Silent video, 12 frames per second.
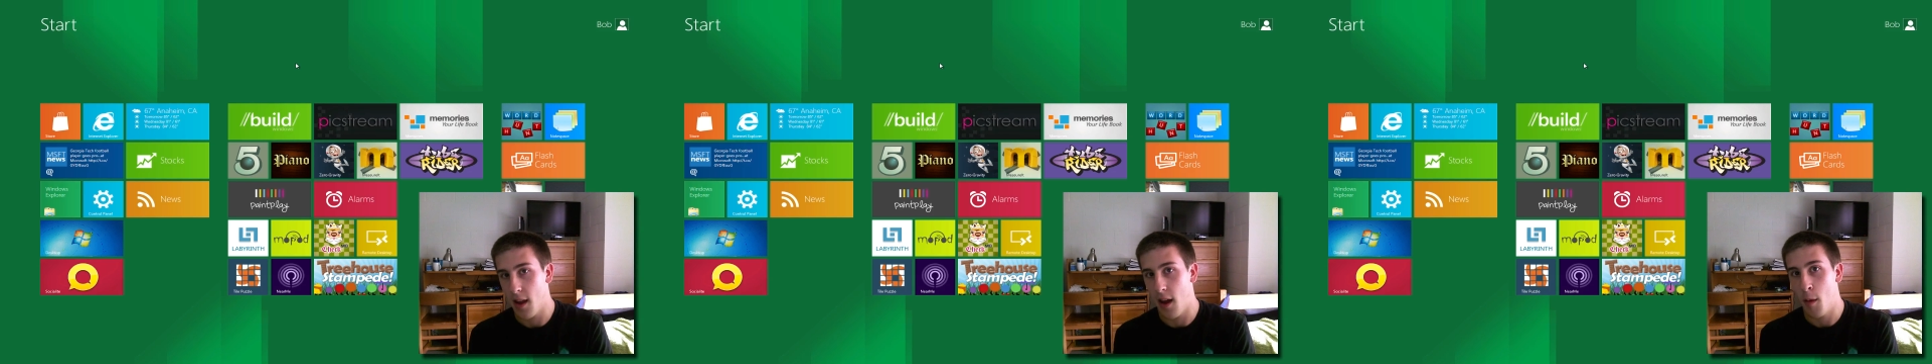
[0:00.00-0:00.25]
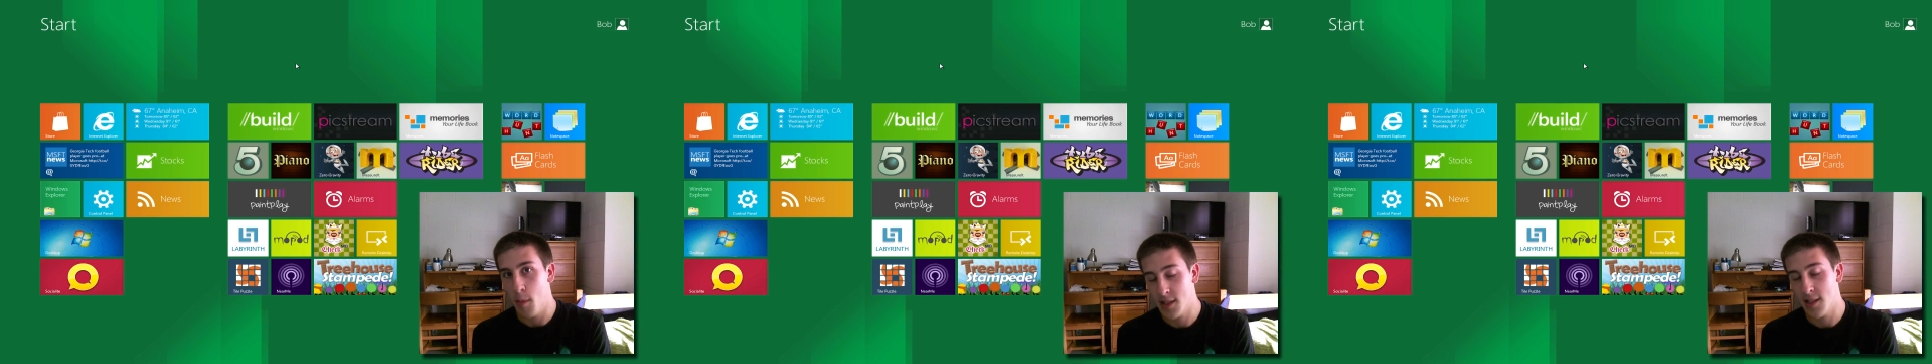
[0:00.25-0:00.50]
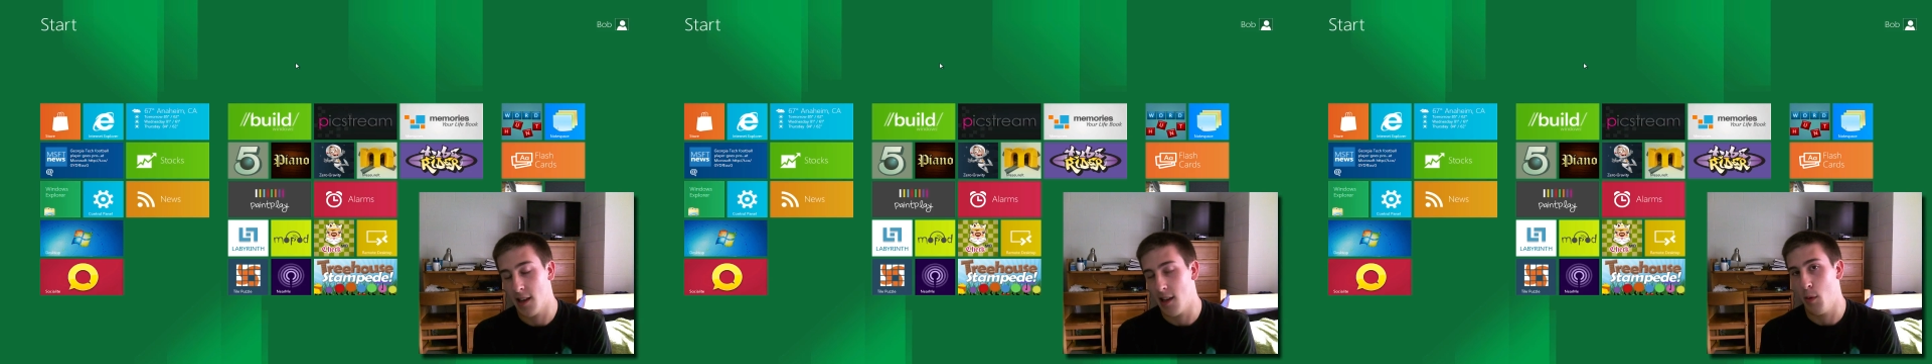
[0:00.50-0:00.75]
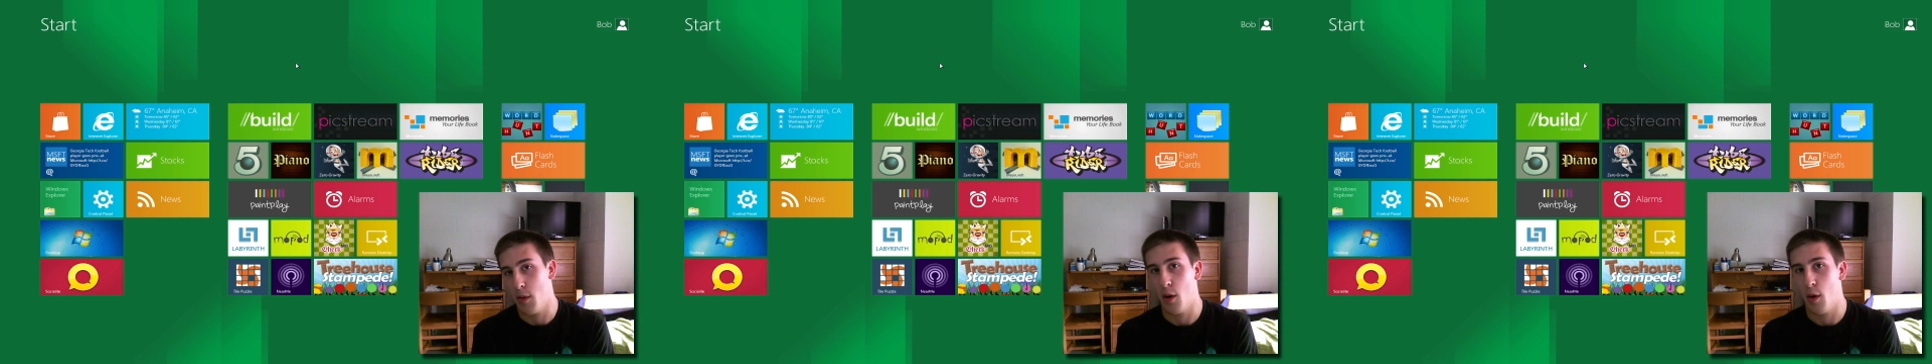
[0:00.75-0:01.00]
I'll be sticking
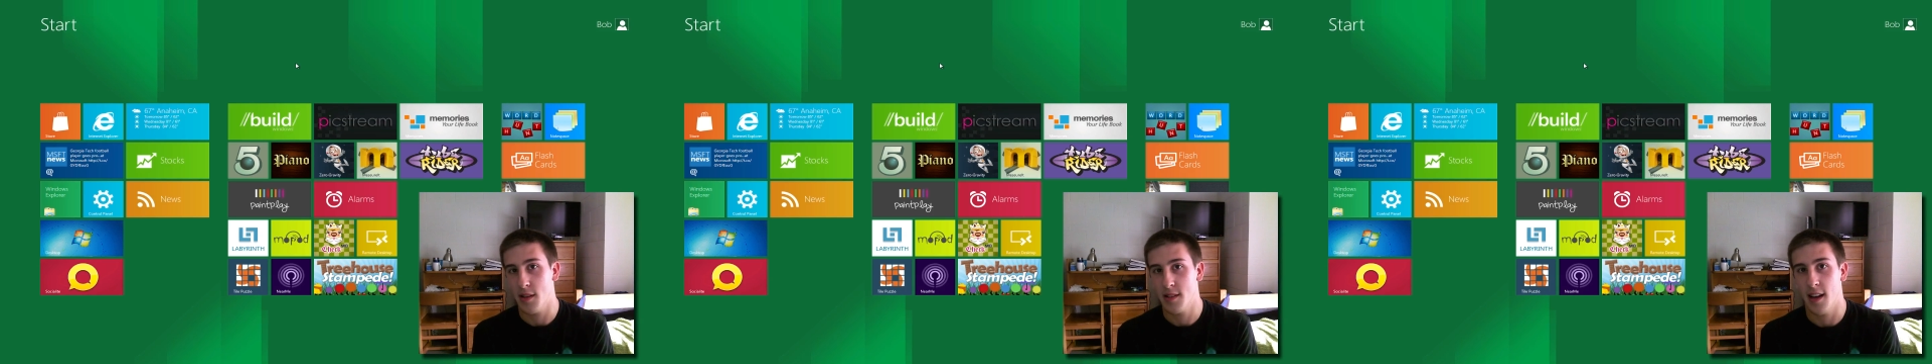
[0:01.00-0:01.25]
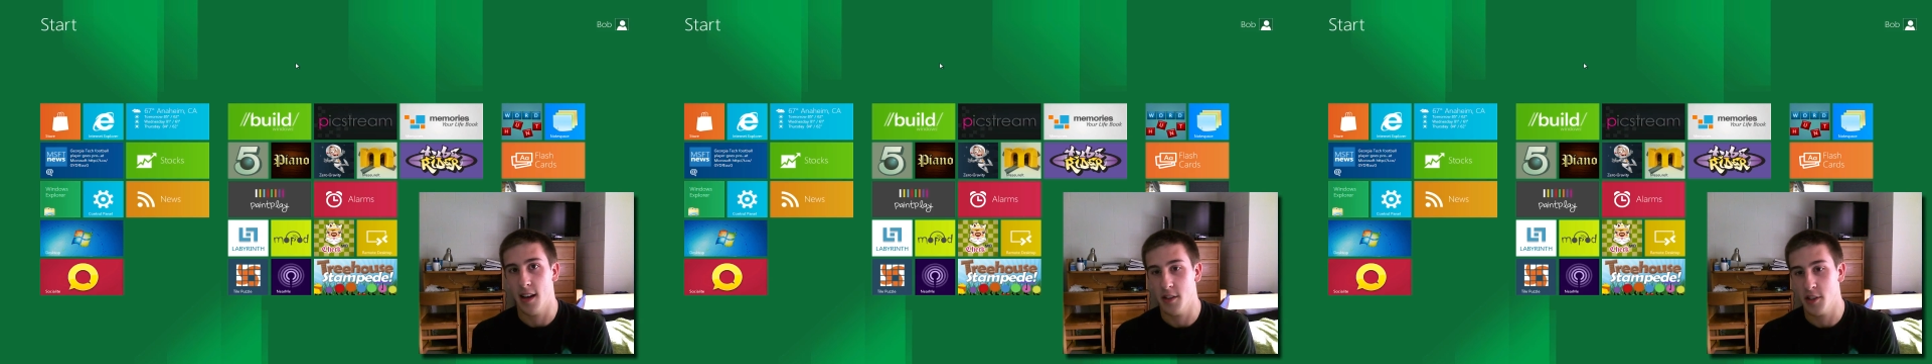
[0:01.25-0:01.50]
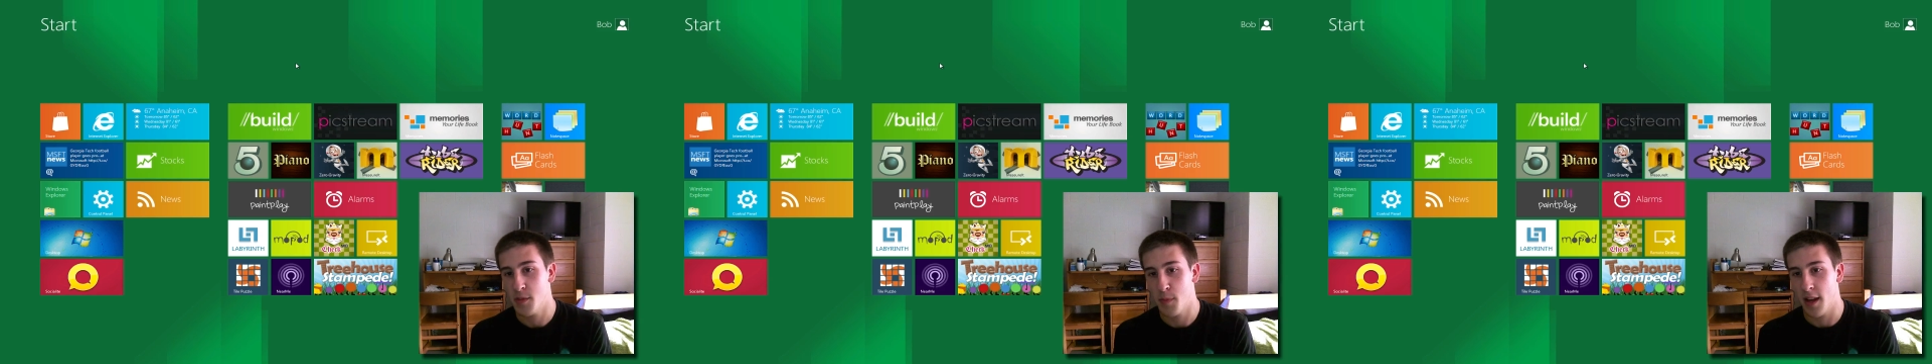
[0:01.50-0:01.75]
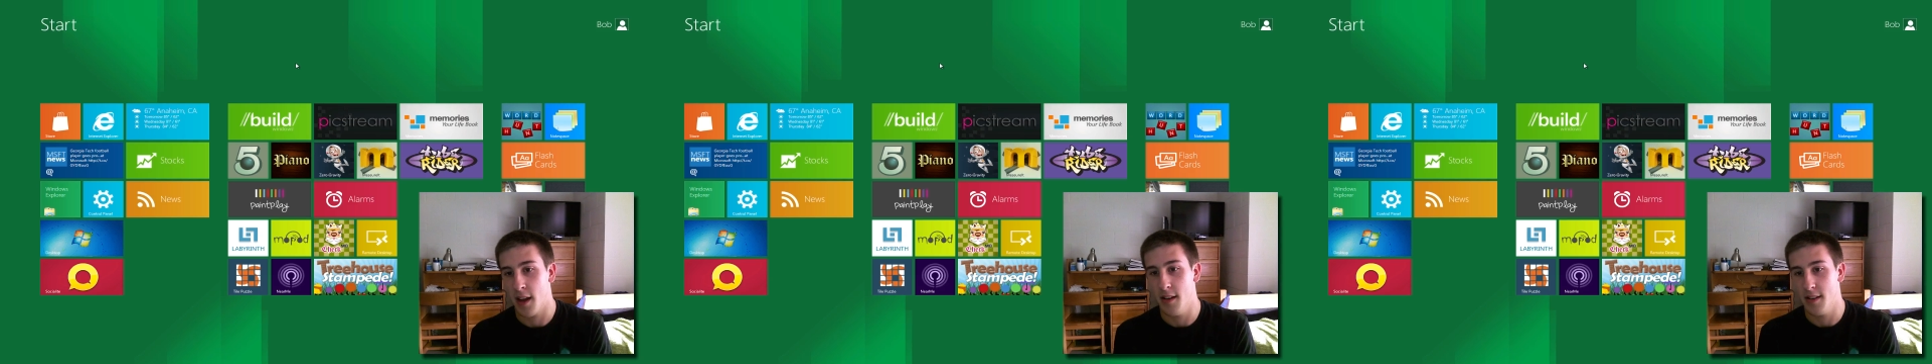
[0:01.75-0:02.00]
with OS 10 just
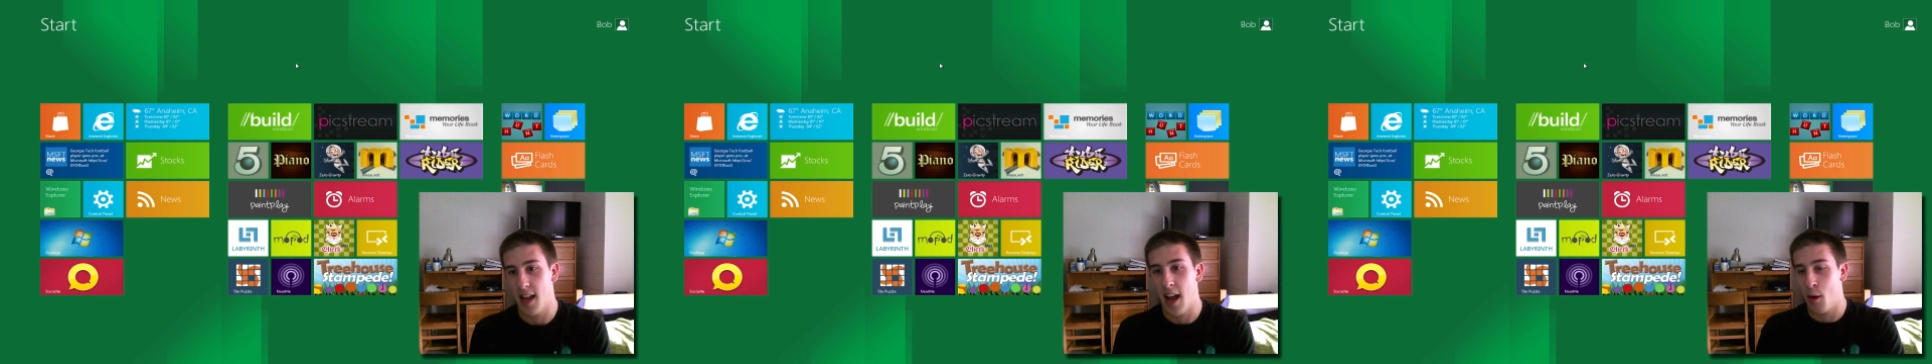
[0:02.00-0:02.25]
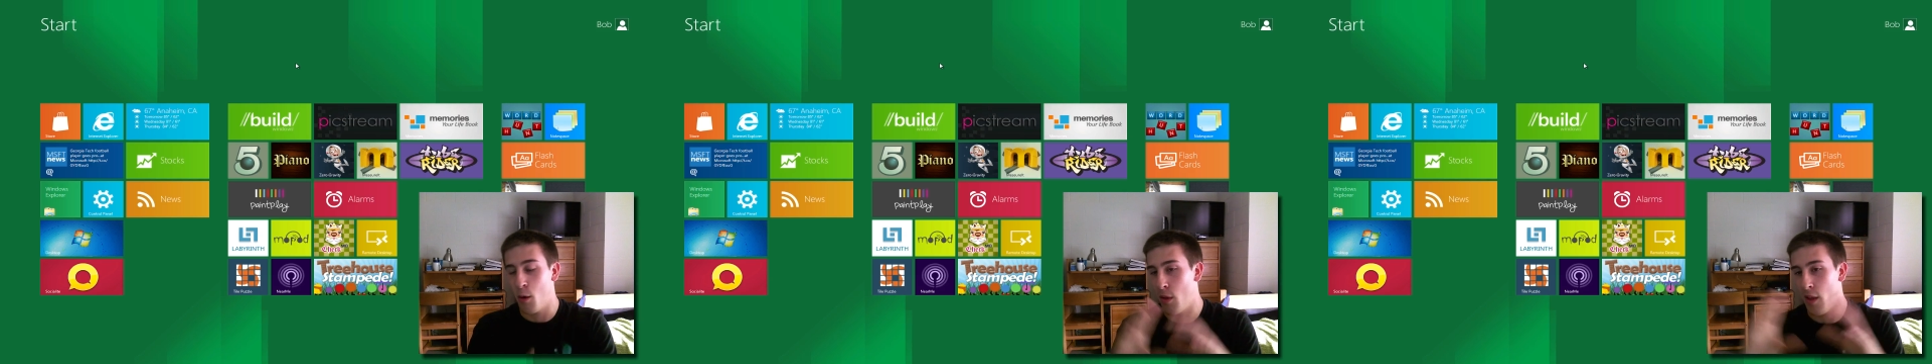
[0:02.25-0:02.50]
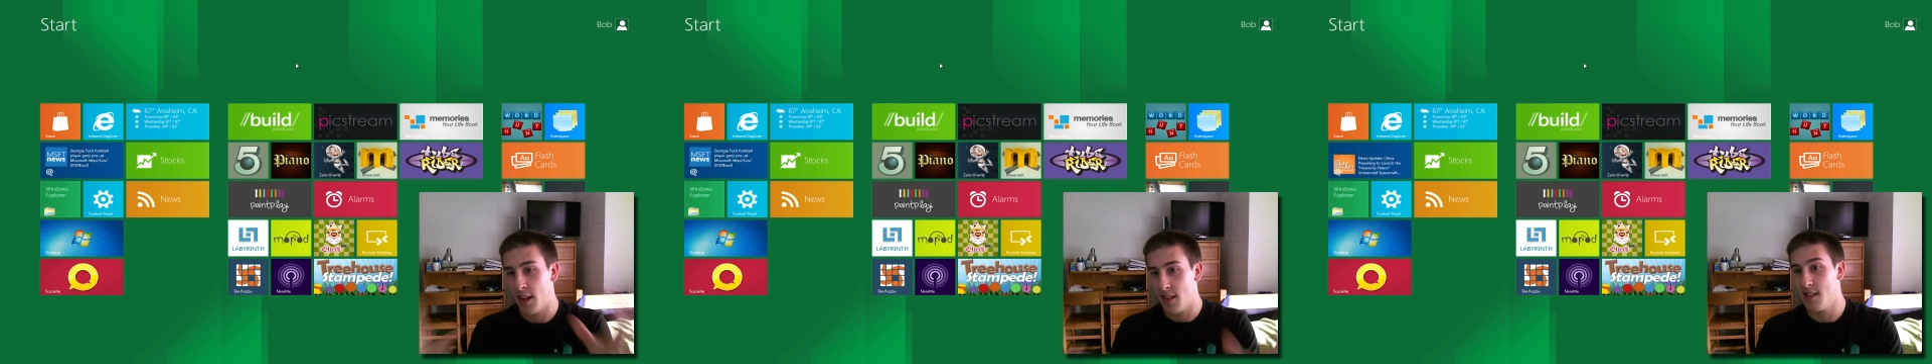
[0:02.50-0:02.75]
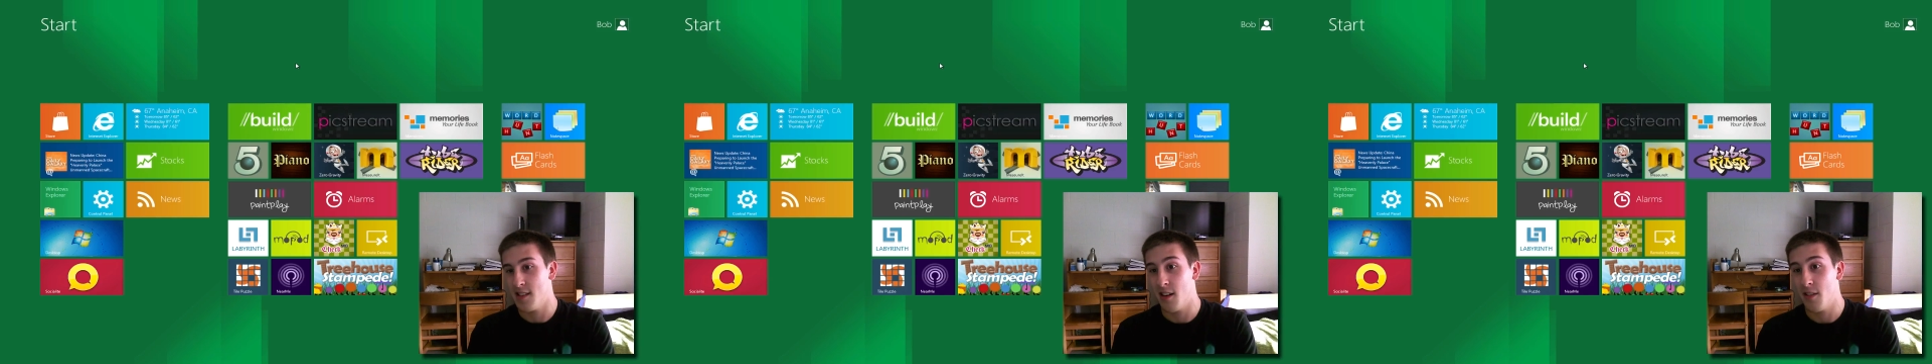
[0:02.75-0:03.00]
because I don't like
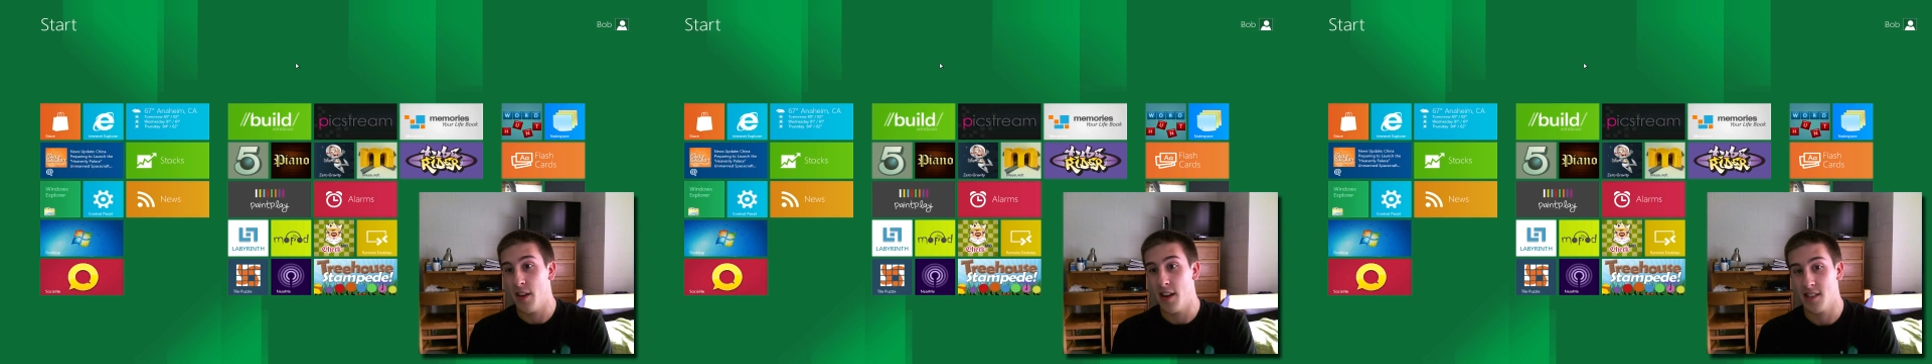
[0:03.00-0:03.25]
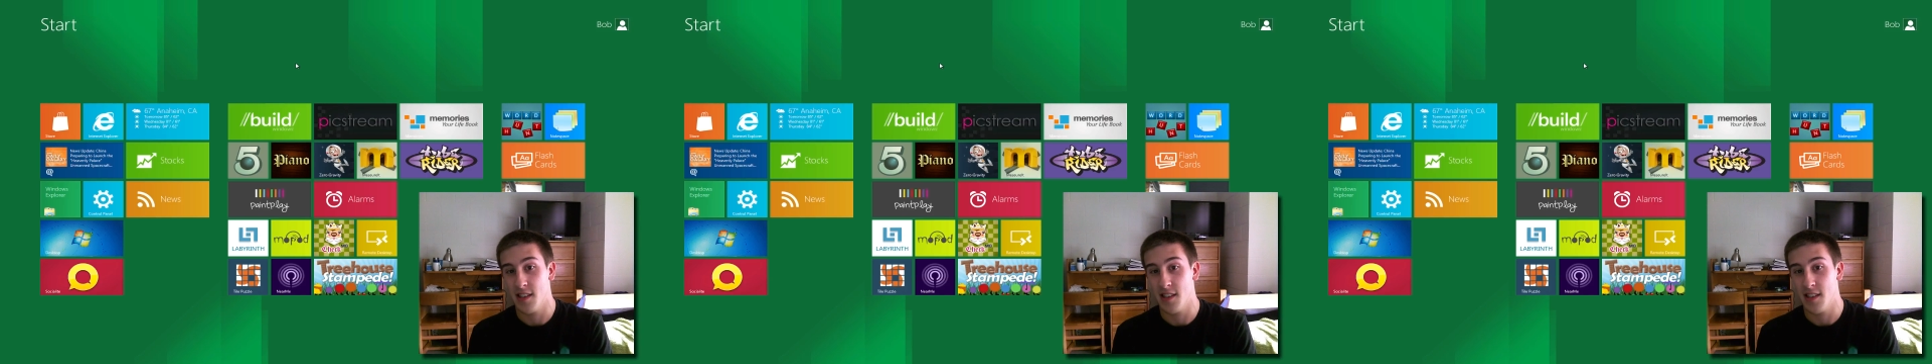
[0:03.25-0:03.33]
this interface.